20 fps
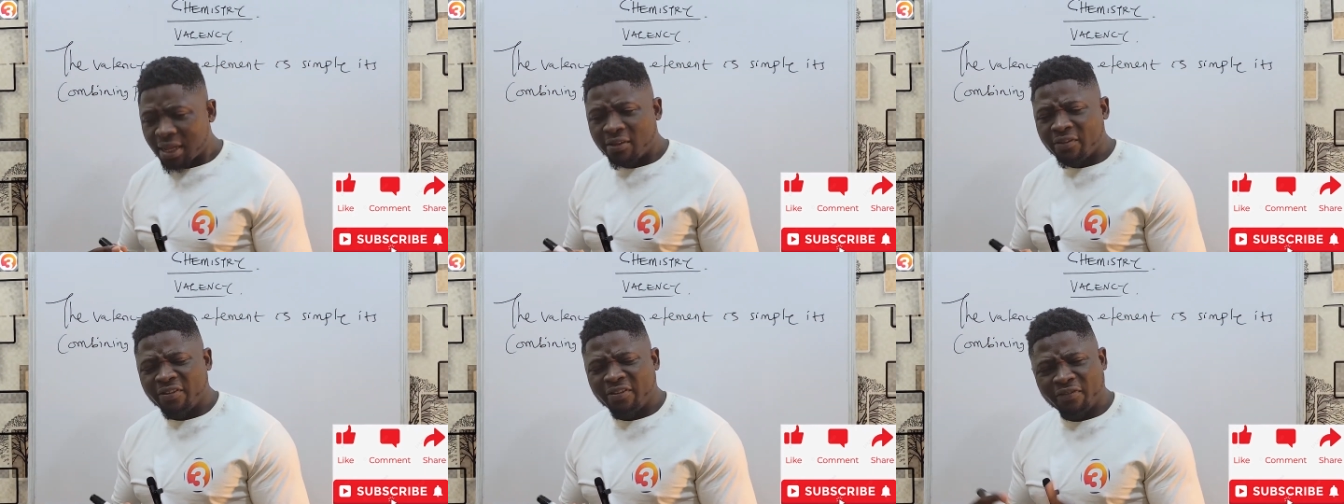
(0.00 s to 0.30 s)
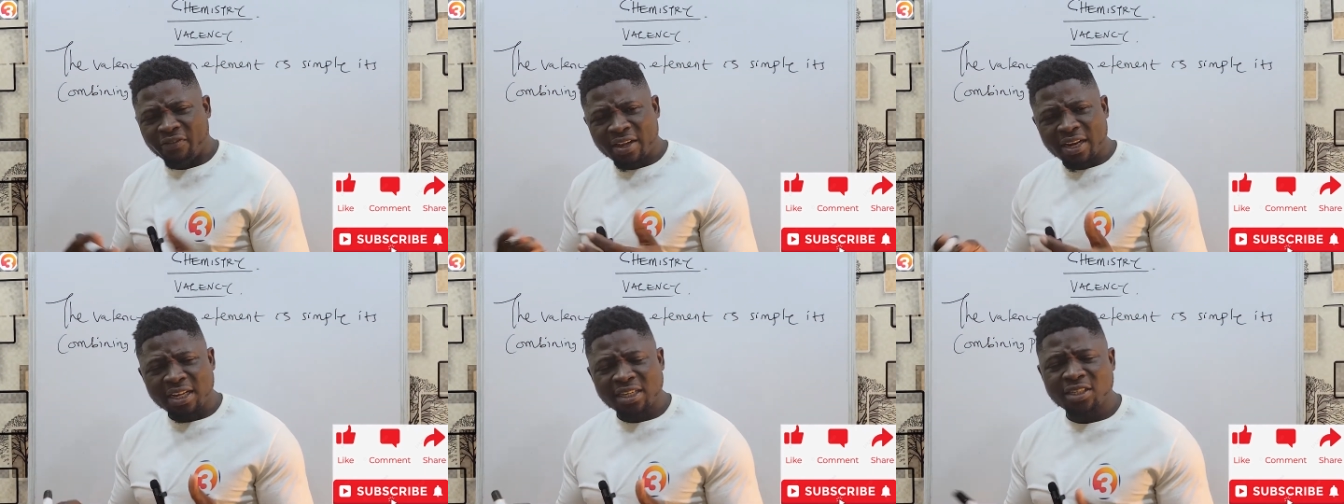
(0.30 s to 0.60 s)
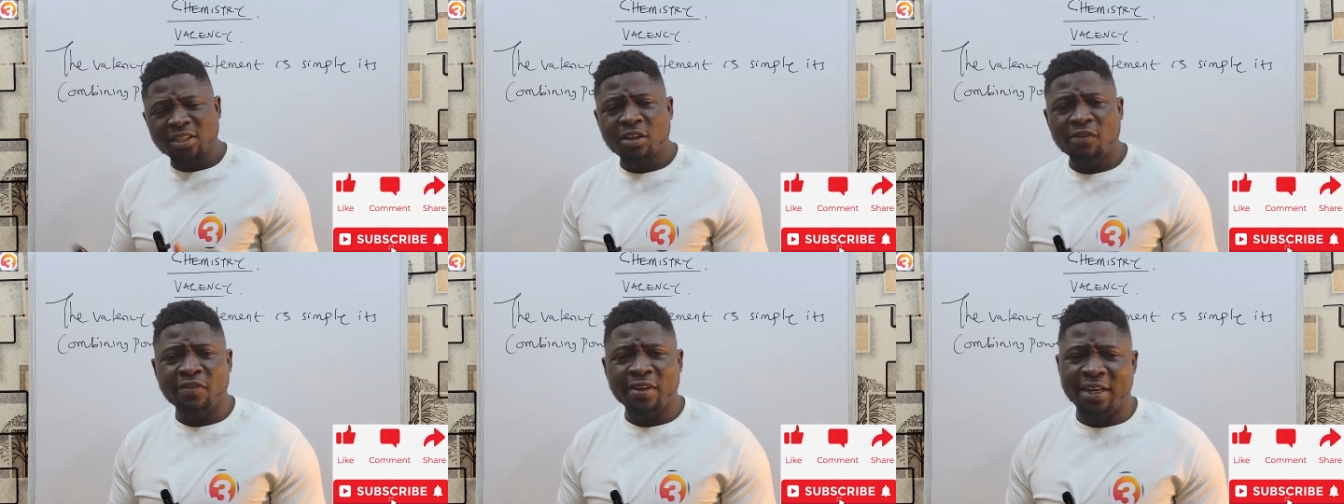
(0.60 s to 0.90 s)
the
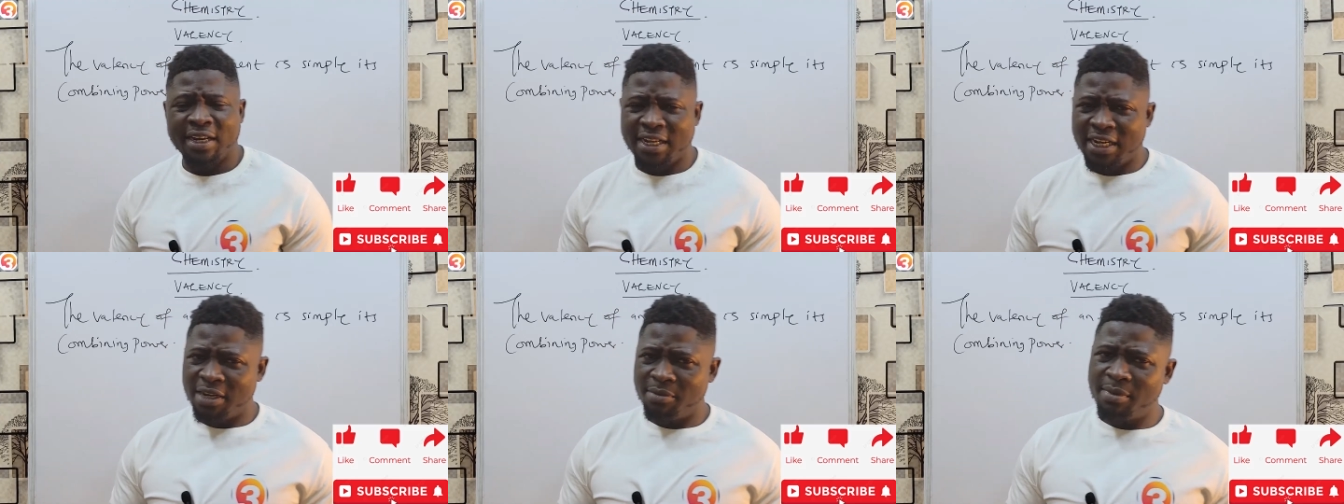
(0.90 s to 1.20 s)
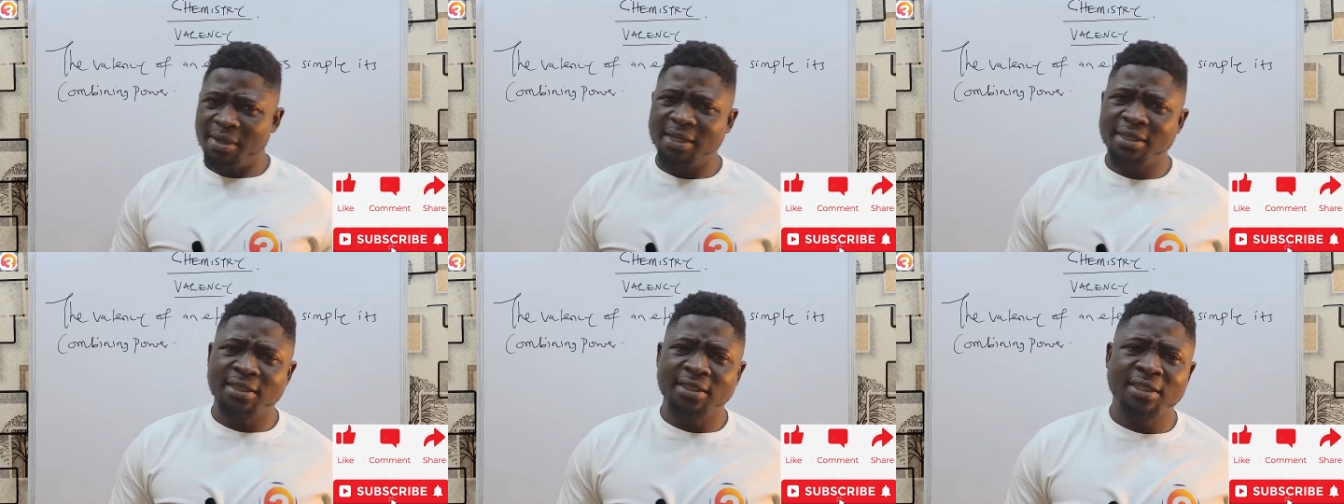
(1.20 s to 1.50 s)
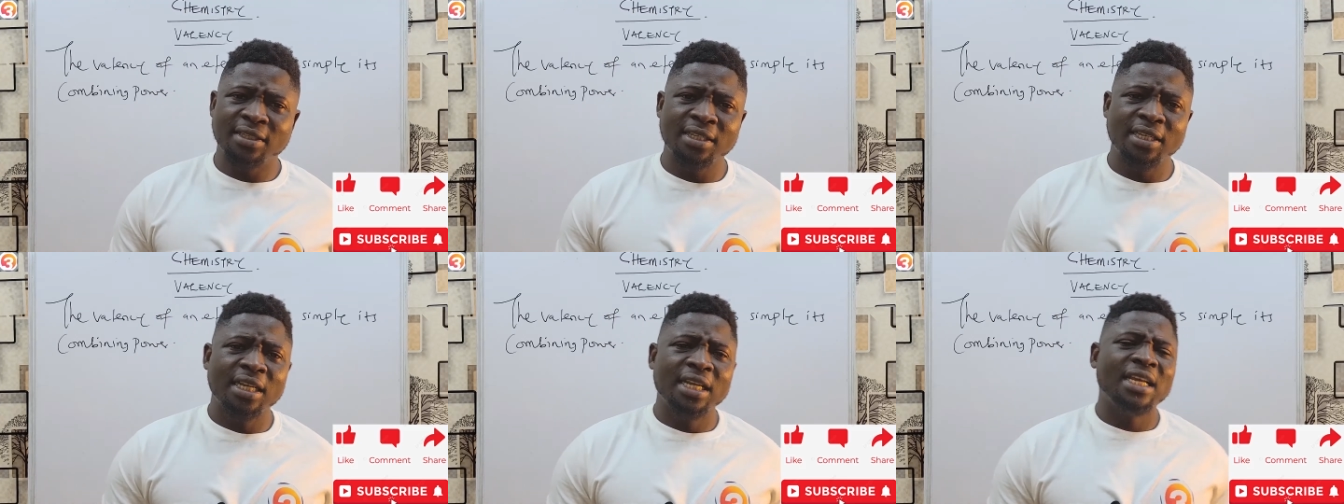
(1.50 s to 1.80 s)
valency of an
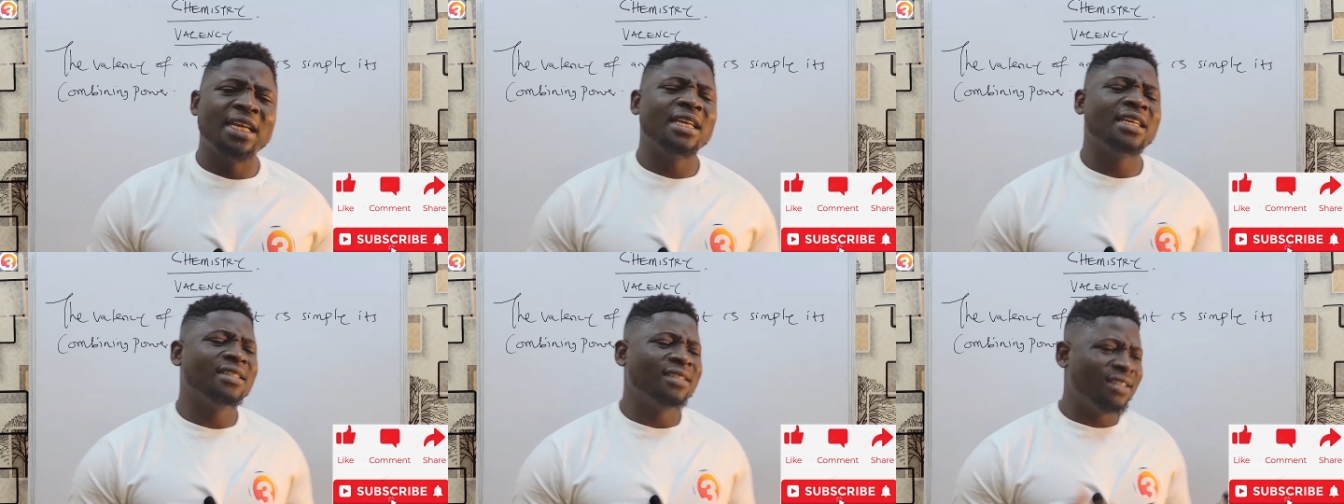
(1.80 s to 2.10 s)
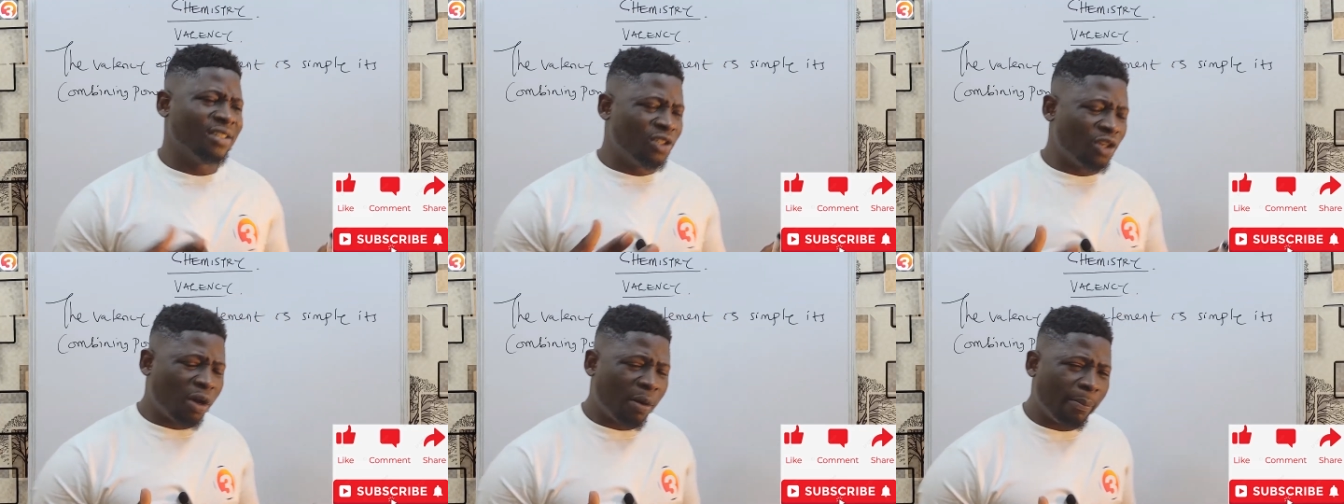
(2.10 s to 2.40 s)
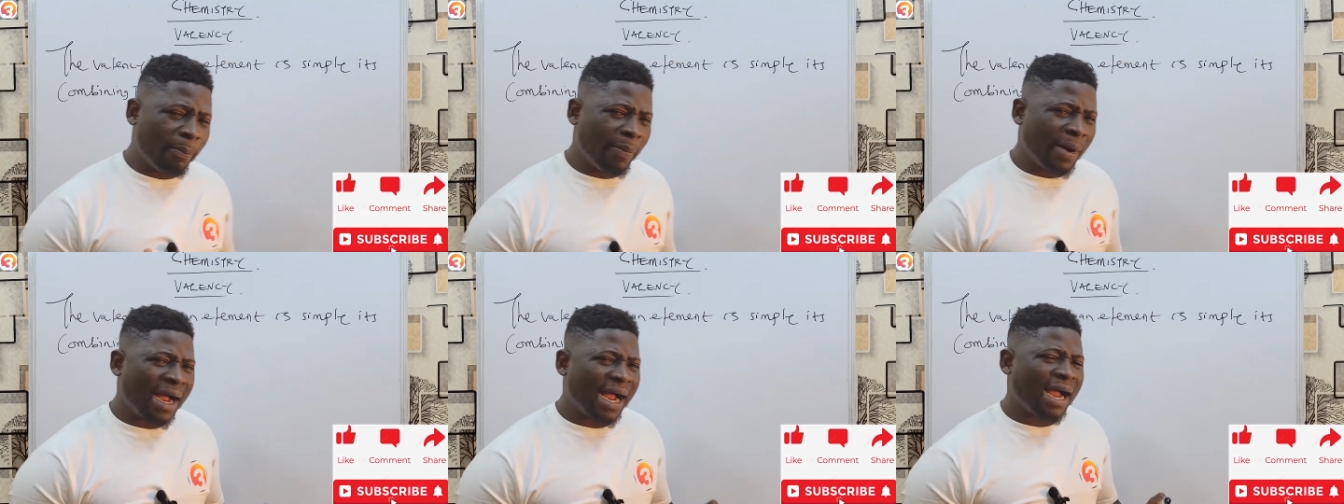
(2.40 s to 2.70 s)
element is the
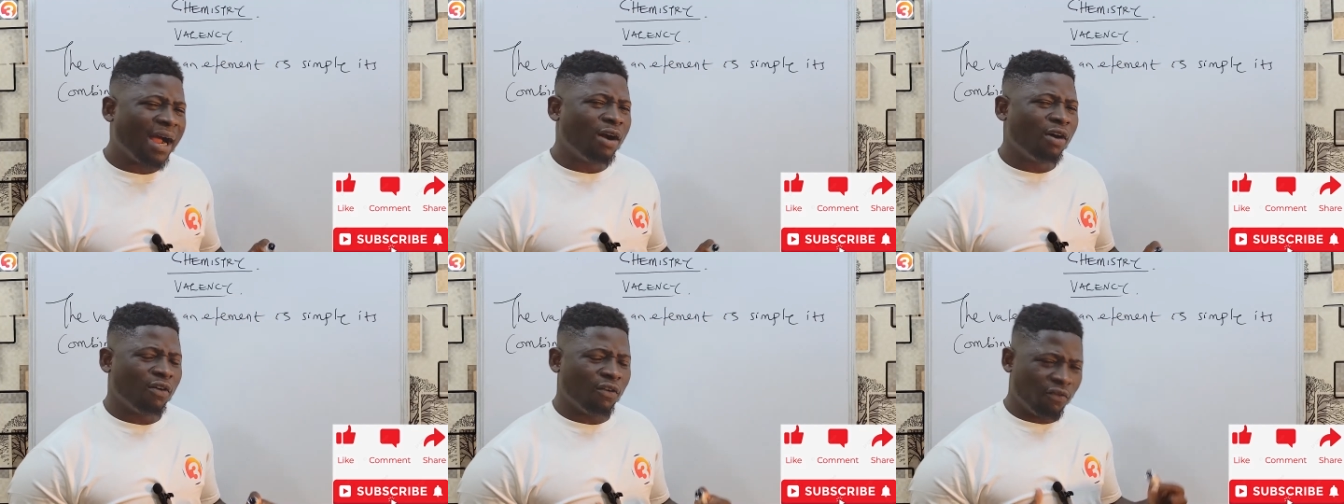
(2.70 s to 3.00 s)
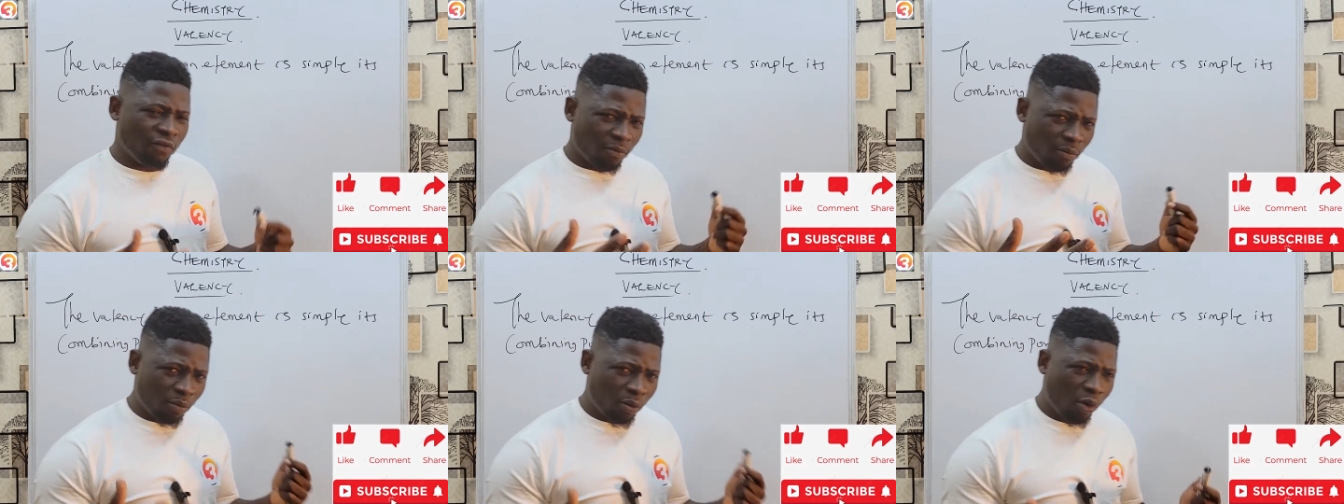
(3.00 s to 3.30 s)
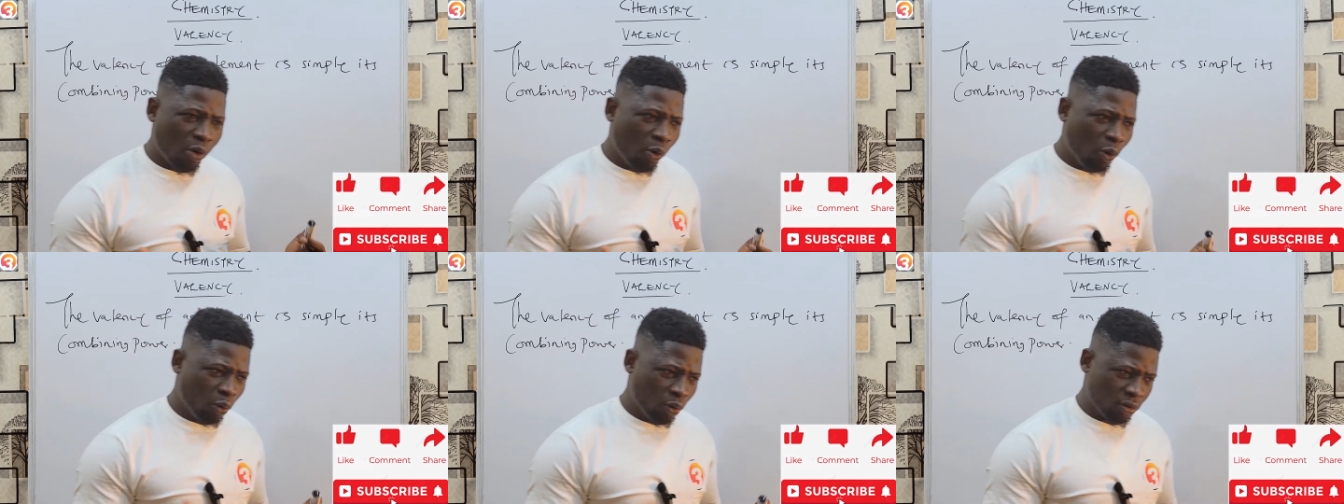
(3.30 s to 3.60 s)
number of
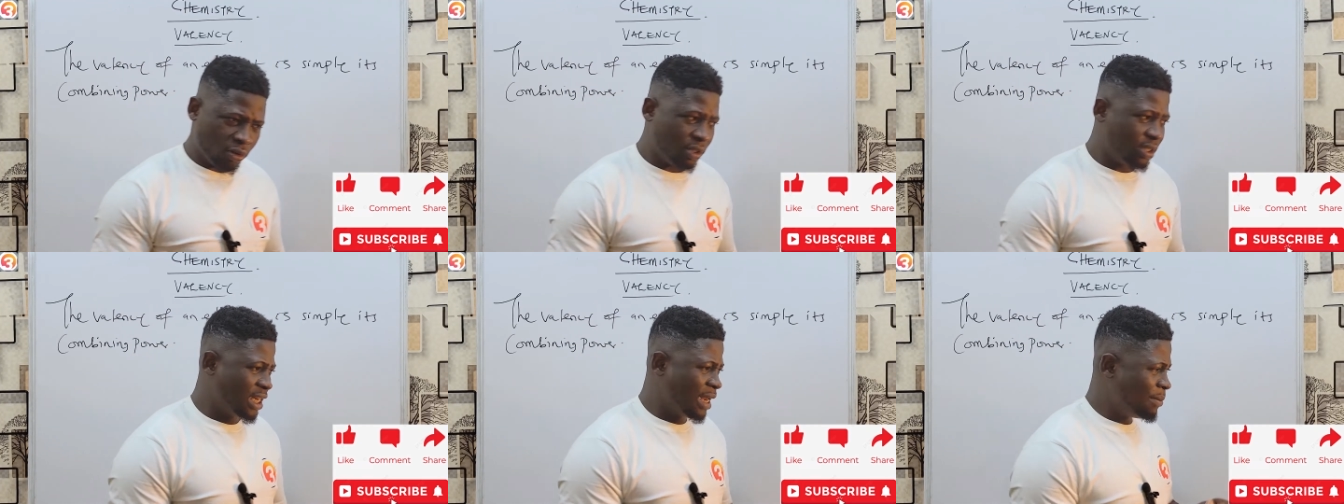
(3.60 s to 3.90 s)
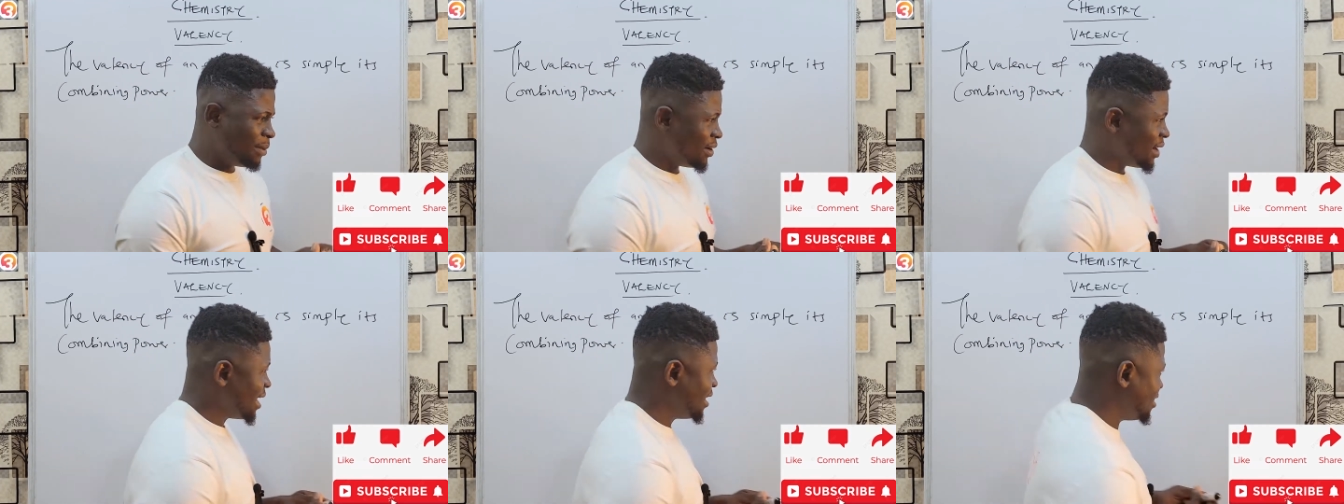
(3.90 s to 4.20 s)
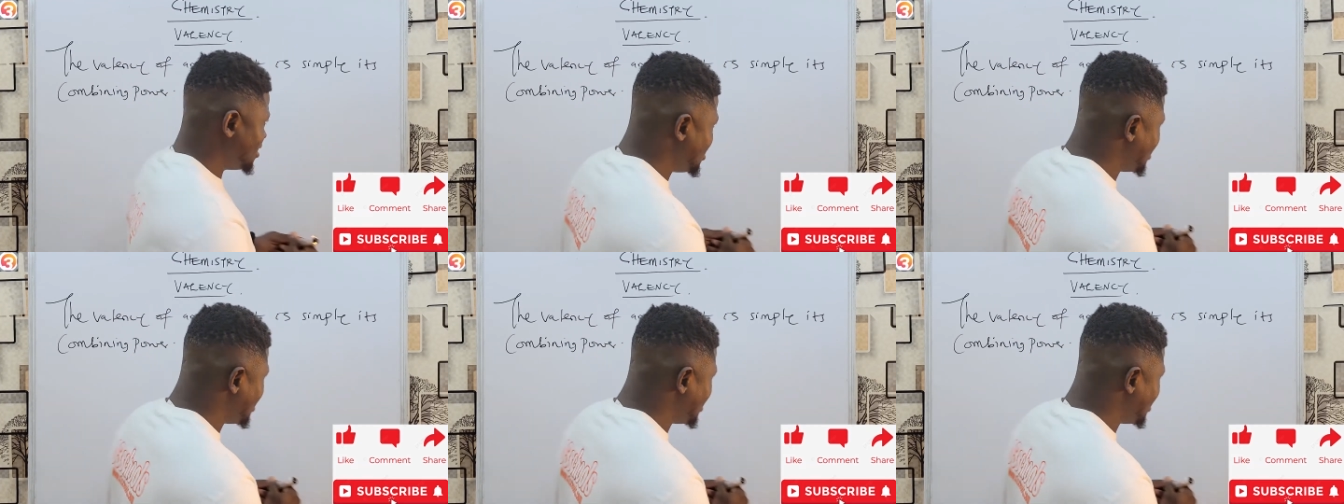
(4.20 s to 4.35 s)
moles. Let me write it